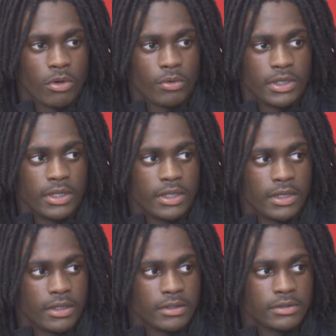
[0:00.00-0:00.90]
what we
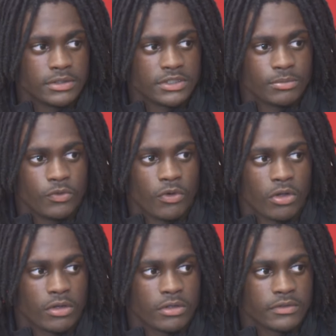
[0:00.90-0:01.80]
did and just move
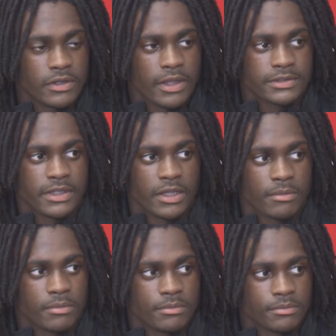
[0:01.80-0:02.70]
on to the next game.